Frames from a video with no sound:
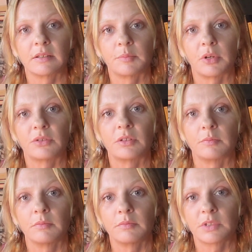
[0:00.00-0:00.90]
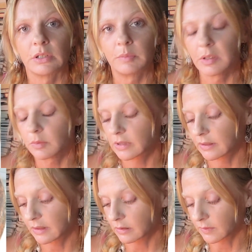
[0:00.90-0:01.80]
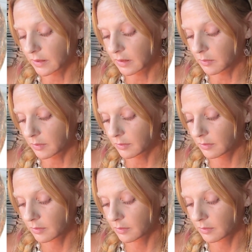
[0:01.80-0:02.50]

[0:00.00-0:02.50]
at the bottom, so you'll be able to identify that one.